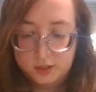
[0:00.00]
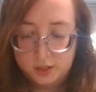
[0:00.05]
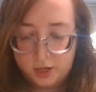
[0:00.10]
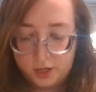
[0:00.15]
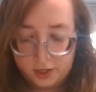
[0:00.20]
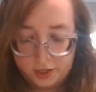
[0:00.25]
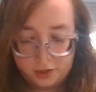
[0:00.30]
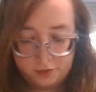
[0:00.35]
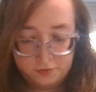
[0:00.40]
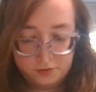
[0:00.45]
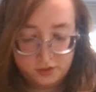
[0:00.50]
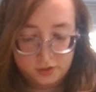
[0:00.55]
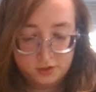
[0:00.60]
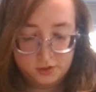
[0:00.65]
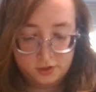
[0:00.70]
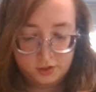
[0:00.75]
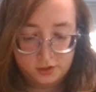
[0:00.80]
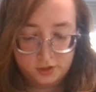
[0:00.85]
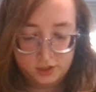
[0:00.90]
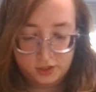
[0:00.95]
I have it,
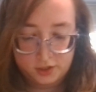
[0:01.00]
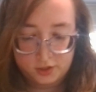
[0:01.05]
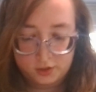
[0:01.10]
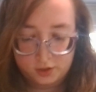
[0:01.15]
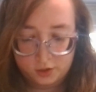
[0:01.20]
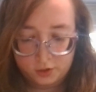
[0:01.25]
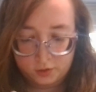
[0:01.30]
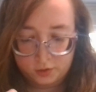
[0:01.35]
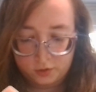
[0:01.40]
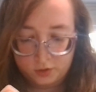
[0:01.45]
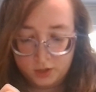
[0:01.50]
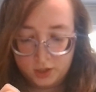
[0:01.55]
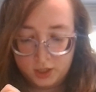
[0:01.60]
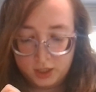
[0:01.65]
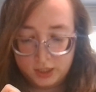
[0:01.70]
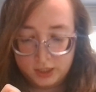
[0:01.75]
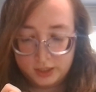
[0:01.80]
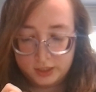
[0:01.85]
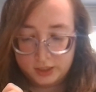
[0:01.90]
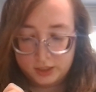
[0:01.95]
sorry. So
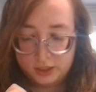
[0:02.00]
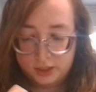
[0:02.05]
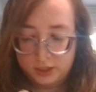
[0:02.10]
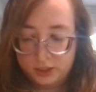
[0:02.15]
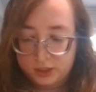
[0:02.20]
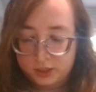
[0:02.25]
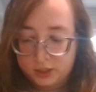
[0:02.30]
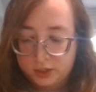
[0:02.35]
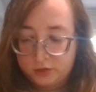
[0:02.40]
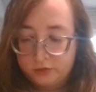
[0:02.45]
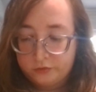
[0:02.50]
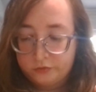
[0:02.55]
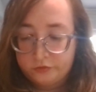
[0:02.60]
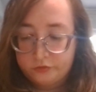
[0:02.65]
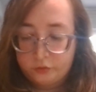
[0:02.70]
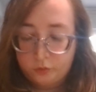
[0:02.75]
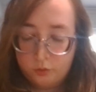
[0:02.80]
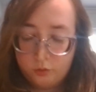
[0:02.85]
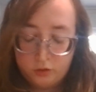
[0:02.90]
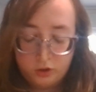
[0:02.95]
the Elite
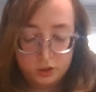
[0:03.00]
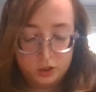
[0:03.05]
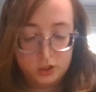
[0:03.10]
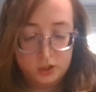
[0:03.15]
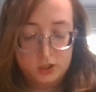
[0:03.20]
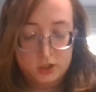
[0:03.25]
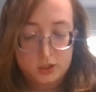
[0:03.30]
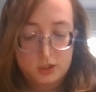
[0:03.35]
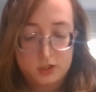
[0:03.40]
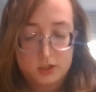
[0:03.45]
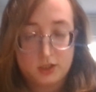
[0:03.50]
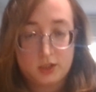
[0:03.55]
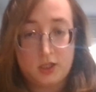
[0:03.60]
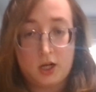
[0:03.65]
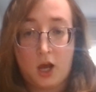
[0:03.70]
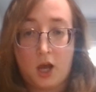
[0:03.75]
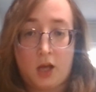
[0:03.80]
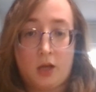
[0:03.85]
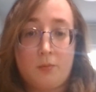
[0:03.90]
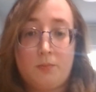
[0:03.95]
4
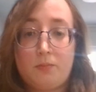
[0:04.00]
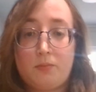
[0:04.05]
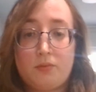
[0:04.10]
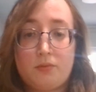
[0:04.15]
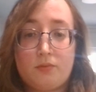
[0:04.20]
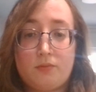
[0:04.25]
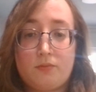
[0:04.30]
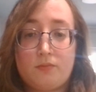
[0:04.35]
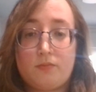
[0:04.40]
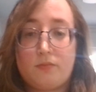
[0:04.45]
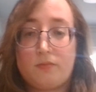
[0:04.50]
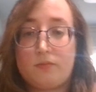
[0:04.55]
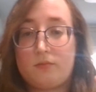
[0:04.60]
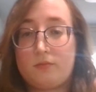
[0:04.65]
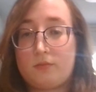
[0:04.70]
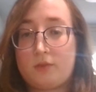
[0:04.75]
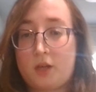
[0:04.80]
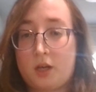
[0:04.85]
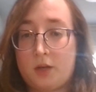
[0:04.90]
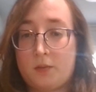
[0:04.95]

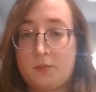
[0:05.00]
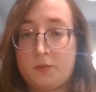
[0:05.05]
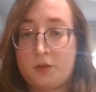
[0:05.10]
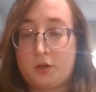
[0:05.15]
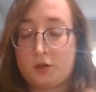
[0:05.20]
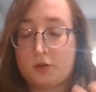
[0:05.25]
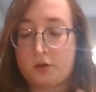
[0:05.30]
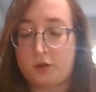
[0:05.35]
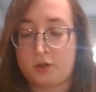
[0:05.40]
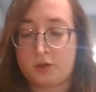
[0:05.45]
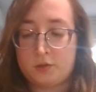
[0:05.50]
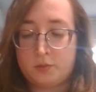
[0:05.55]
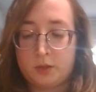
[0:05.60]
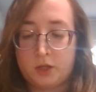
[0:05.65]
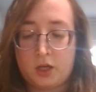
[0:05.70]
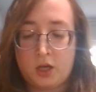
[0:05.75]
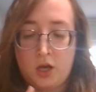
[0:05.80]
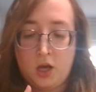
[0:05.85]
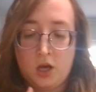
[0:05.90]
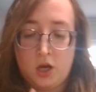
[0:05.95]
types are going to
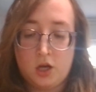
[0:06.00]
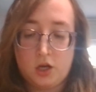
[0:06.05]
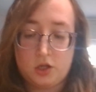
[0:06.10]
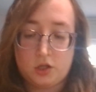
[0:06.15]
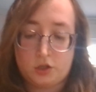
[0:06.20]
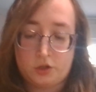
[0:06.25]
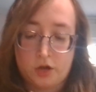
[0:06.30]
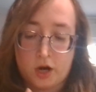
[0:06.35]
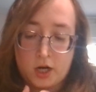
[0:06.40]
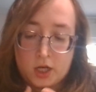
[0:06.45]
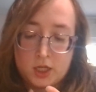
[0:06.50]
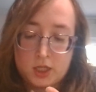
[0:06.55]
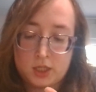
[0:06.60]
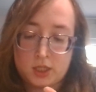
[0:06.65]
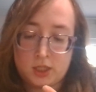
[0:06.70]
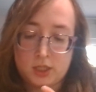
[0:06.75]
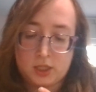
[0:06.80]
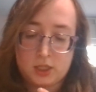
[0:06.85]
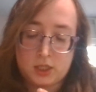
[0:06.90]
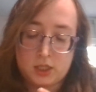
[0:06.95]
be
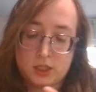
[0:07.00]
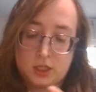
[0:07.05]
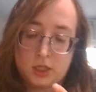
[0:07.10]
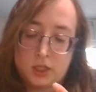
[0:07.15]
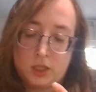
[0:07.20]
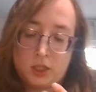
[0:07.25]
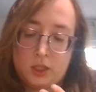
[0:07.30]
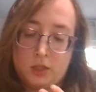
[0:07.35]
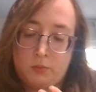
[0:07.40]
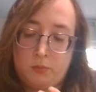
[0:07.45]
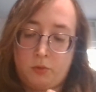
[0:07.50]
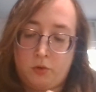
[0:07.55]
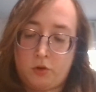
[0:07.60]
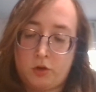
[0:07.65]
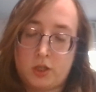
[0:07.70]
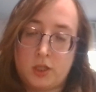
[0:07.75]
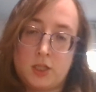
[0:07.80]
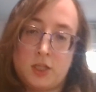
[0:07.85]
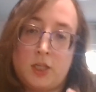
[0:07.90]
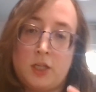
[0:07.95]
Dragon, Steel,
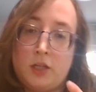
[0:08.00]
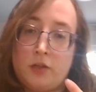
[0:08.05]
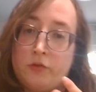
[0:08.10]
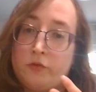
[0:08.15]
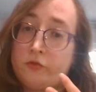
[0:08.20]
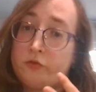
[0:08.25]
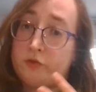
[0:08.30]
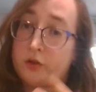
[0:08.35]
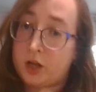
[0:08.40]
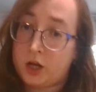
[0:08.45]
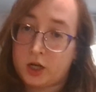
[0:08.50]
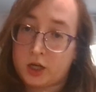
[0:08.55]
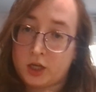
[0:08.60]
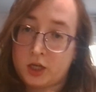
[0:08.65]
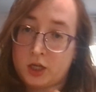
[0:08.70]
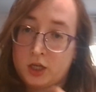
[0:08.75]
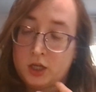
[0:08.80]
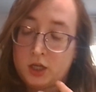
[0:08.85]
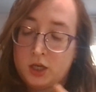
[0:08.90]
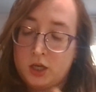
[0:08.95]
Poison, and
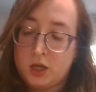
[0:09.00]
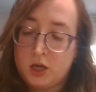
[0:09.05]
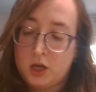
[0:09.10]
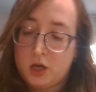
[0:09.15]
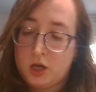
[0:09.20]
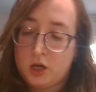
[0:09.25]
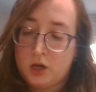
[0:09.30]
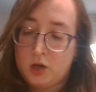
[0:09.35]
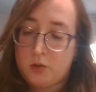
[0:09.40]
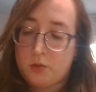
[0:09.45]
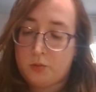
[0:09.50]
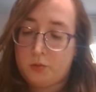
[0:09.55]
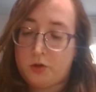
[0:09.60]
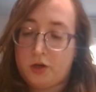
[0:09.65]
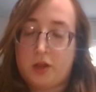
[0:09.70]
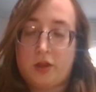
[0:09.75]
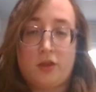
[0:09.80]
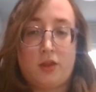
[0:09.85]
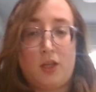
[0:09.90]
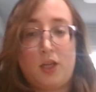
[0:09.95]
Flying,
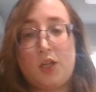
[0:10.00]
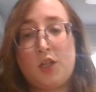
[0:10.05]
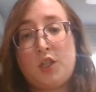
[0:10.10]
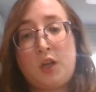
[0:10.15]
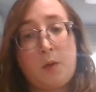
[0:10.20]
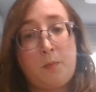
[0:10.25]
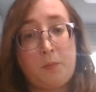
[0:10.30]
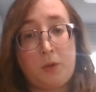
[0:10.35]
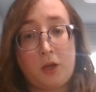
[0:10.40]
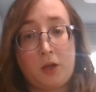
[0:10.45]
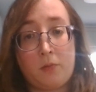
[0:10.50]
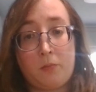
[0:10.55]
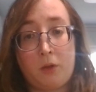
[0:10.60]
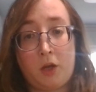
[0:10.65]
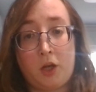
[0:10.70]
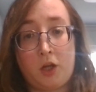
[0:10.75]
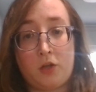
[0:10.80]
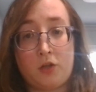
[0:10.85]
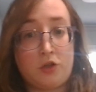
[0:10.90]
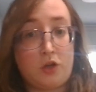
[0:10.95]
with the Champion
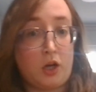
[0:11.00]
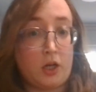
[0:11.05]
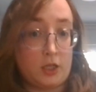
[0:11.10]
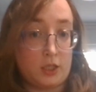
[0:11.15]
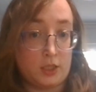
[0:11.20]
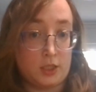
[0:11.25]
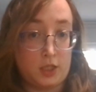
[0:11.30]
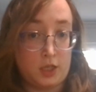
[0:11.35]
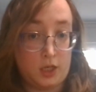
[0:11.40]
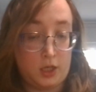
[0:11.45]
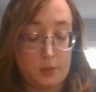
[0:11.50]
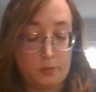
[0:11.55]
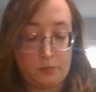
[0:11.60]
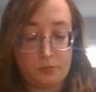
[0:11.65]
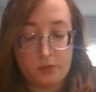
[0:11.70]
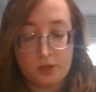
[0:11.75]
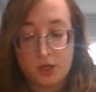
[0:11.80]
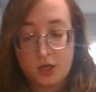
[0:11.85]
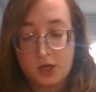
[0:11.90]
being Dragon type.